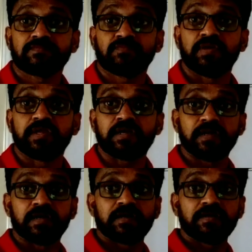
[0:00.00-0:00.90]
Very
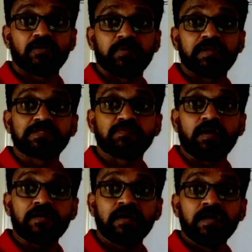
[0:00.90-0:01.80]
clear, domain is
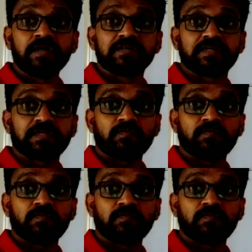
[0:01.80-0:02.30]
what? Set